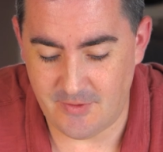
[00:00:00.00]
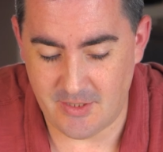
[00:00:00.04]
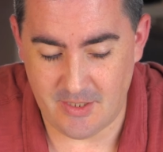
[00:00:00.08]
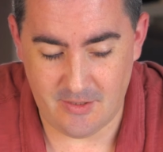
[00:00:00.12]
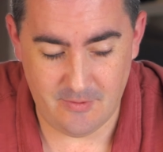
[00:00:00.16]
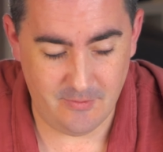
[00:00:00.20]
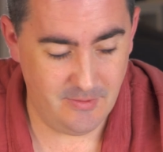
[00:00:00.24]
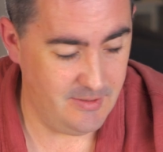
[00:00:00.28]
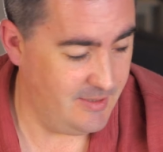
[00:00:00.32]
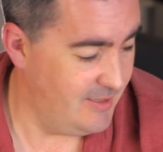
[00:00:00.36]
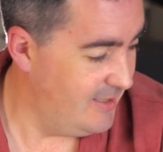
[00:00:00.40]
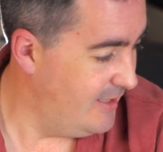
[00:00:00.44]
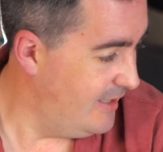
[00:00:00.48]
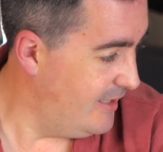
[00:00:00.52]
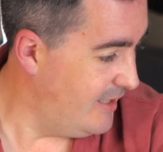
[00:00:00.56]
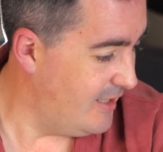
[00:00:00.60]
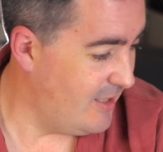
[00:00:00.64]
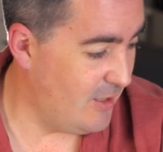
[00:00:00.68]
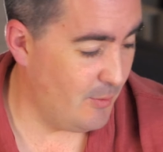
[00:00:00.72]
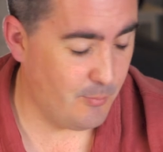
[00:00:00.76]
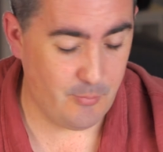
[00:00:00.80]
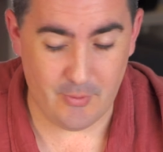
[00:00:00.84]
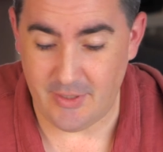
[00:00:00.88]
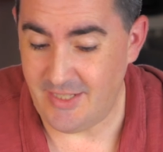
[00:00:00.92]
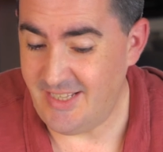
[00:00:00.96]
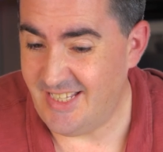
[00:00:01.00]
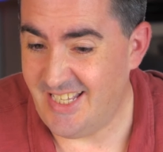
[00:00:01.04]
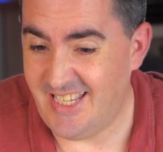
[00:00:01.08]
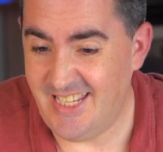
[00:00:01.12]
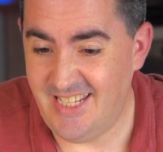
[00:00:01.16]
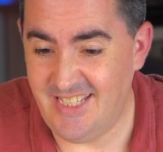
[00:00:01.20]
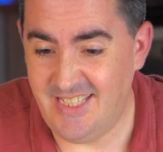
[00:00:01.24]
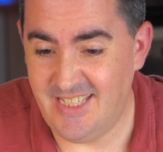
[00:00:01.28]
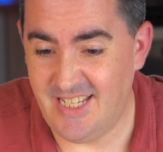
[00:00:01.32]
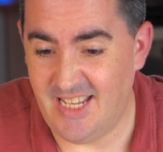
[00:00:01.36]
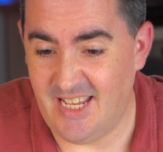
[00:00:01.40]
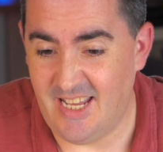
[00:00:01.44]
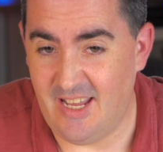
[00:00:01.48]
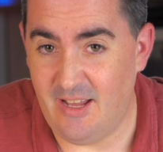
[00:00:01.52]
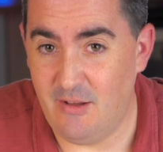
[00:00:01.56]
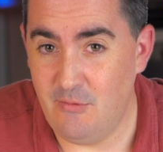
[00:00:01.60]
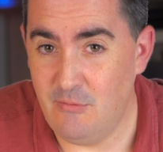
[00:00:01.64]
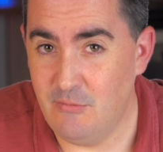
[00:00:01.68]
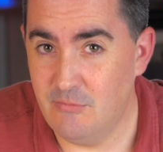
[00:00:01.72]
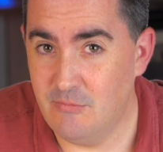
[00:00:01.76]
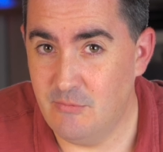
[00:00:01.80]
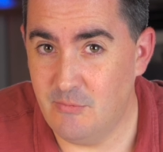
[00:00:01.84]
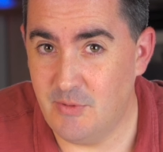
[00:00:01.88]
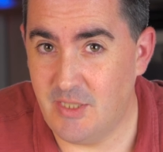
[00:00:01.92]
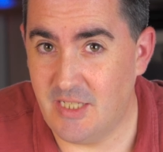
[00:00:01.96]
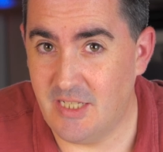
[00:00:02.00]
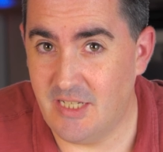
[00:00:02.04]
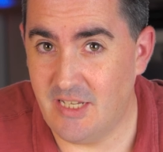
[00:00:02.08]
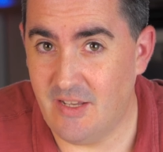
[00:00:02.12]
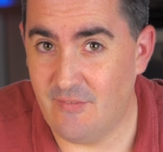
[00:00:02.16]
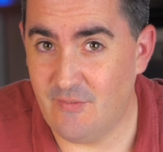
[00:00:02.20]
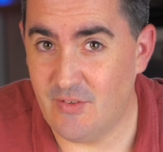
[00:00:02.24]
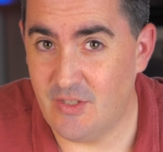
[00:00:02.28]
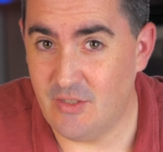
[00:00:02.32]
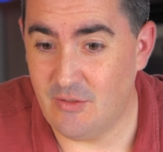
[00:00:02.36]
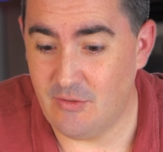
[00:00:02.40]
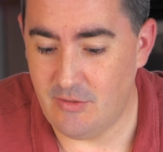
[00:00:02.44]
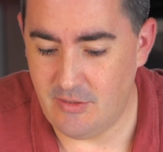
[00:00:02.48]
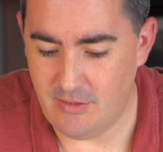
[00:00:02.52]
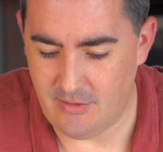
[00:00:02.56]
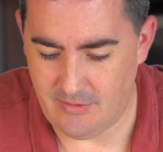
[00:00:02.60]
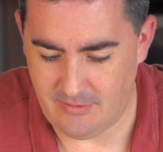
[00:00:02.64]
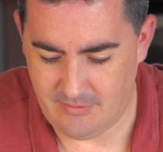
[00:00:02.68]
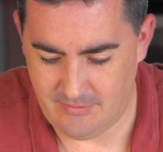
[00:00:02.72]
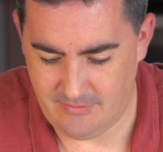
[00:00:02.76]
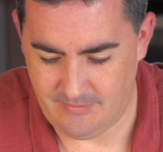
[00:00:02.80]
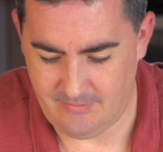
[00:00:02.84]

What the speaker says: So I'll bring that in now and we can have a little look.